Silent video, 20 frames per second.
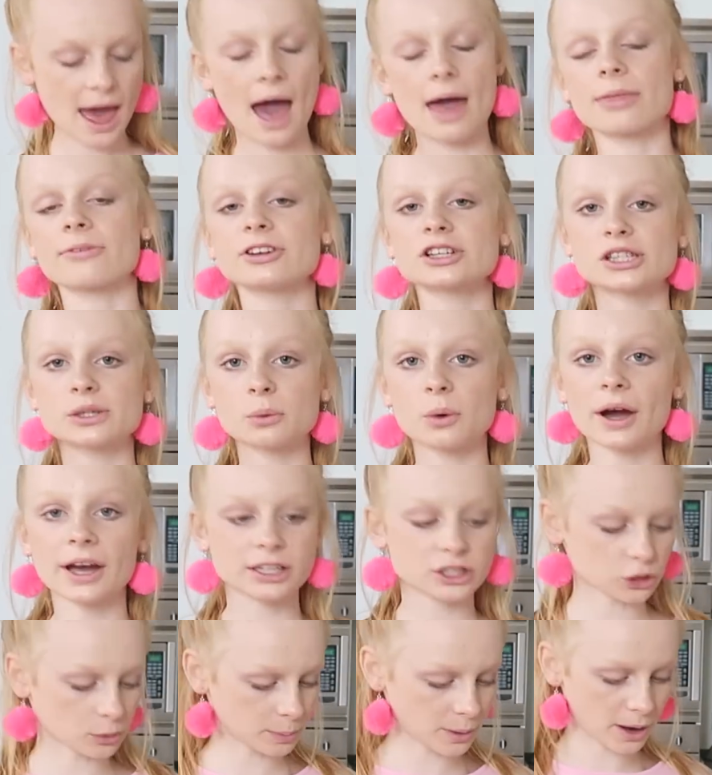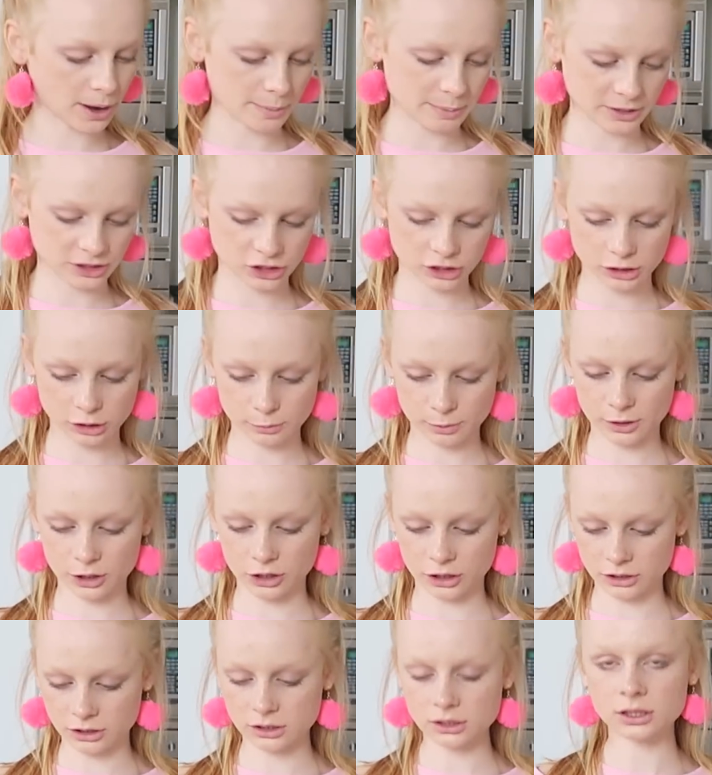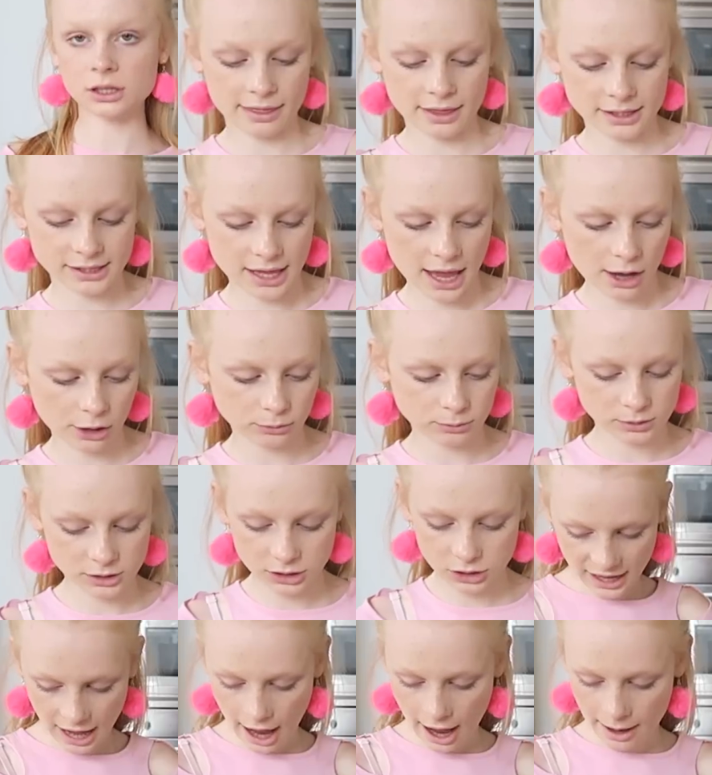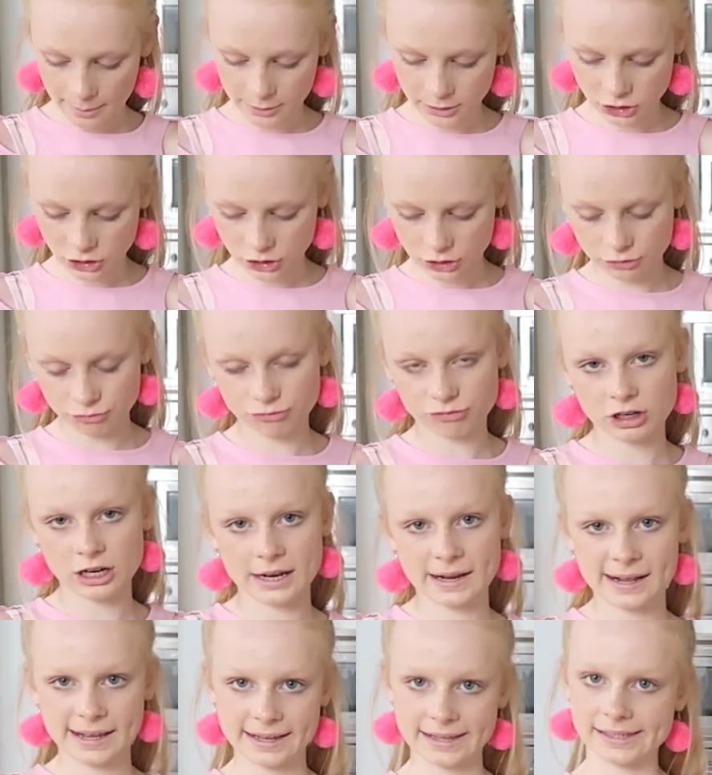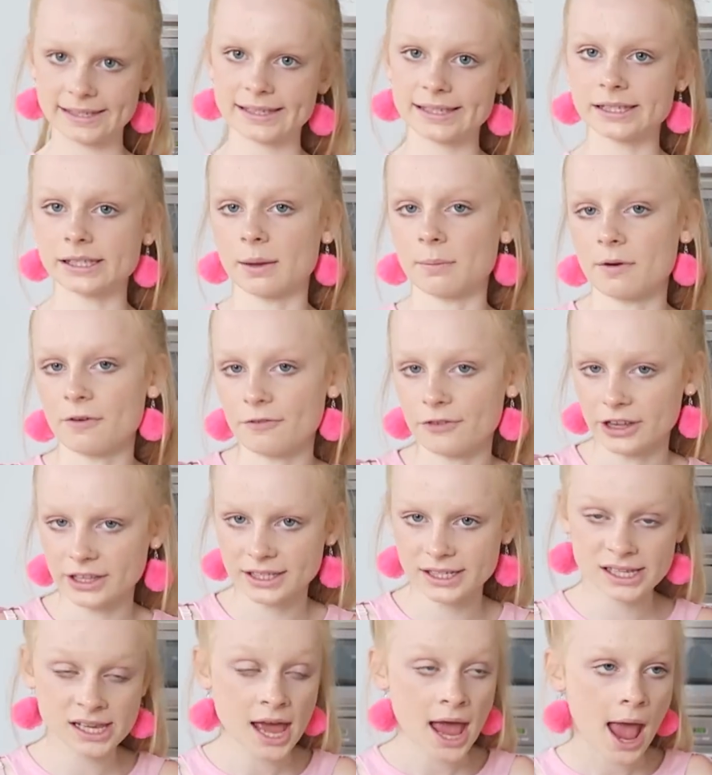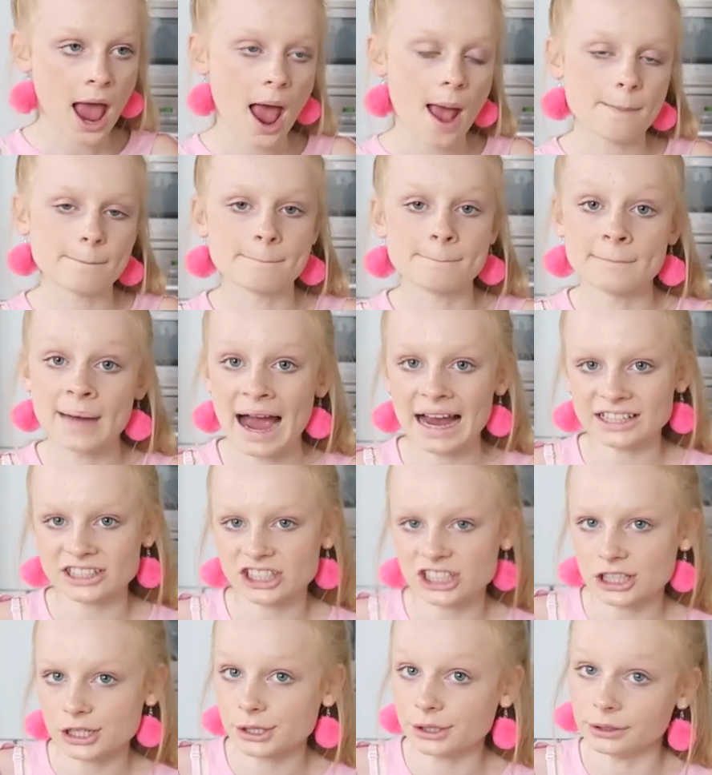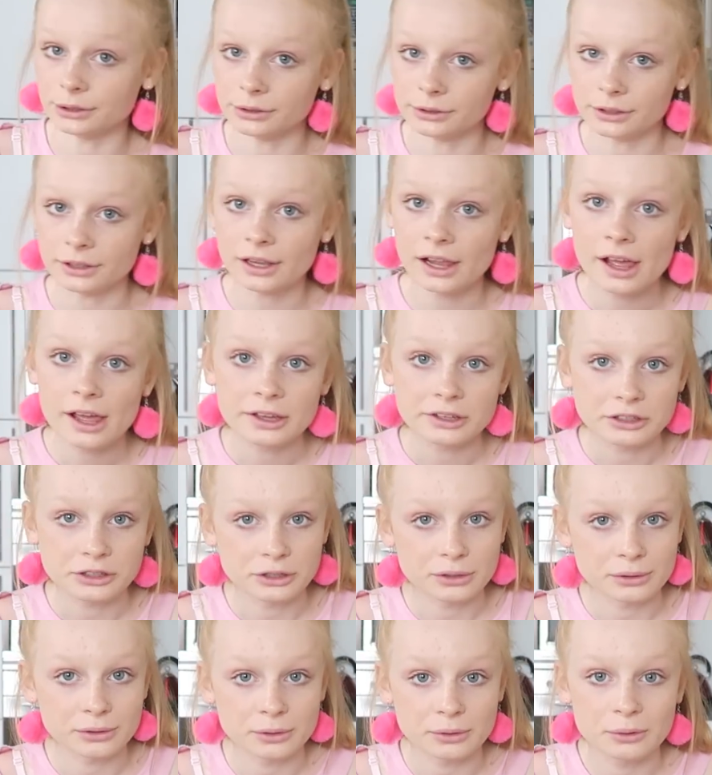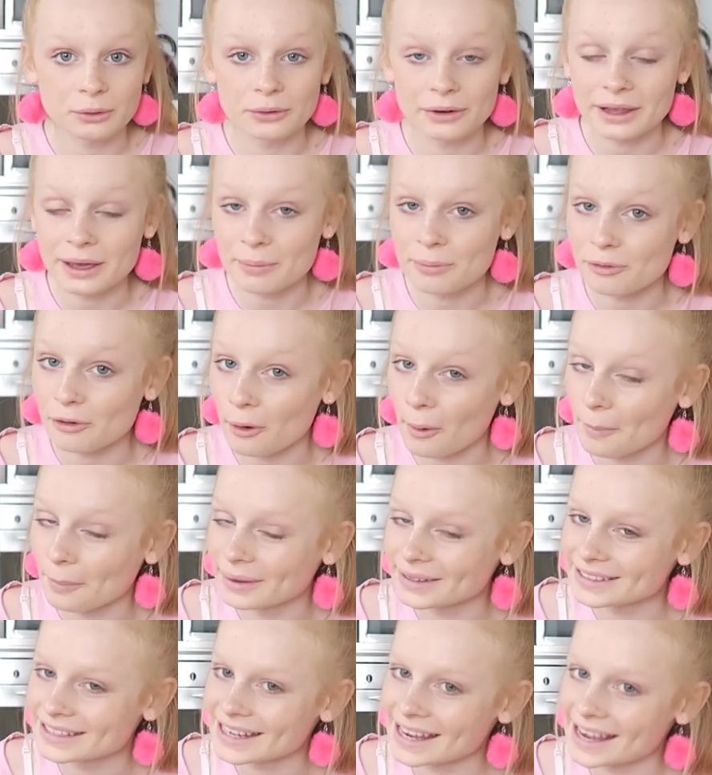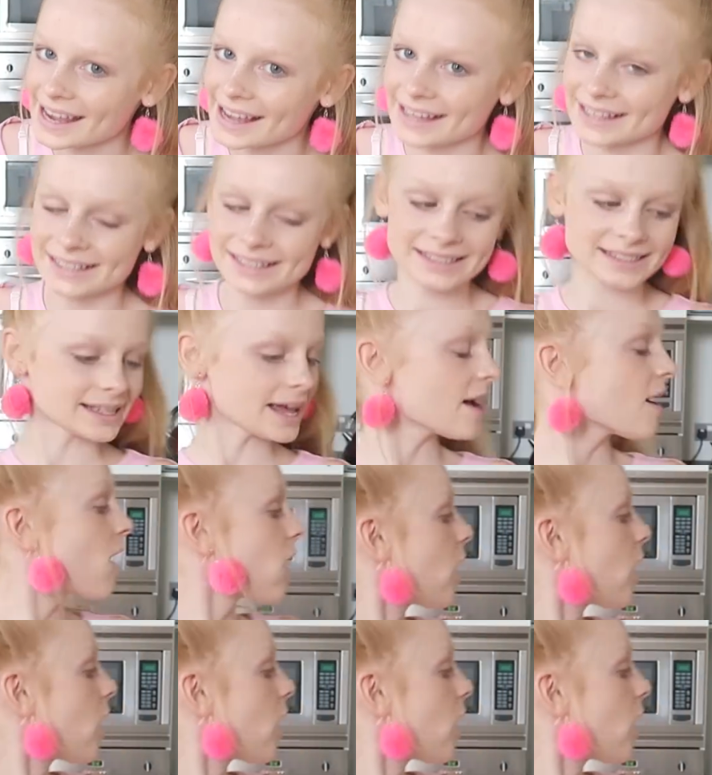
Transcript: And the reason why I chop it up is just because this helps cabbage to release some of its magical unicorn-y properties.